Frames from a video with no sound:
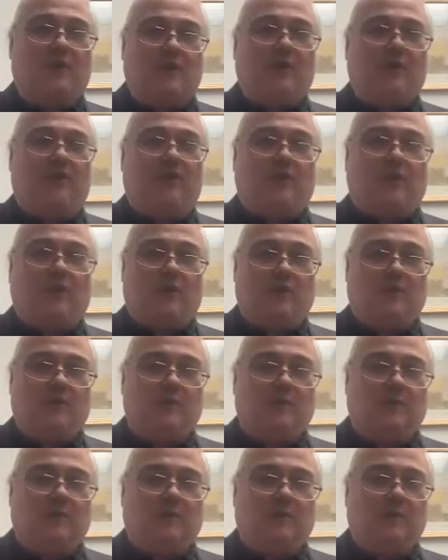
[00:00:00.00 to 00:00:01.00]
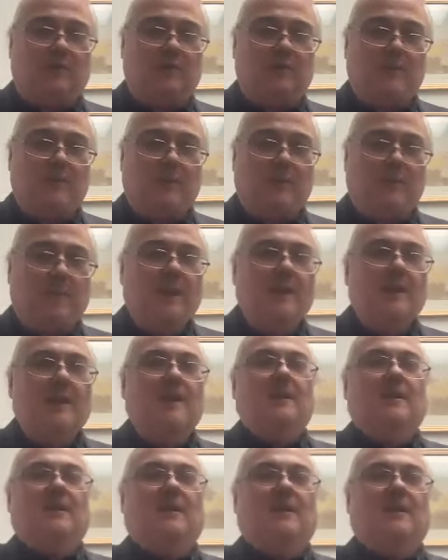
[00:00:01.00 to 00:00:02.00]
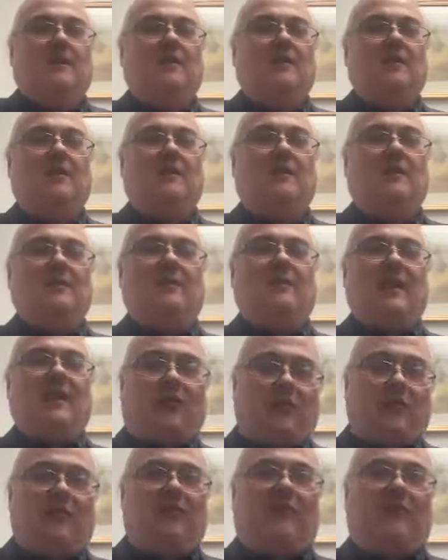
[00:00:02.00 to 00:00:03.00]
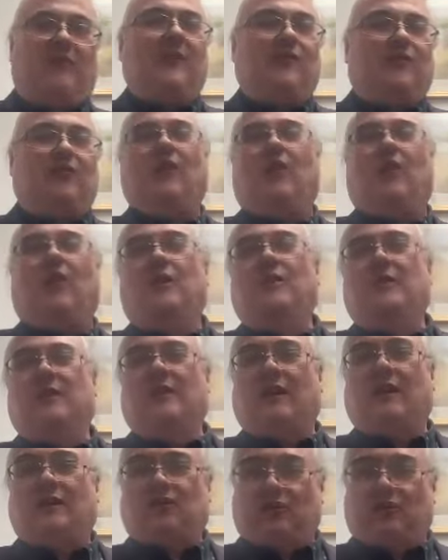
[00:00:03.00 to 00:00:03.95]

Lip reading: these songs. There is that song that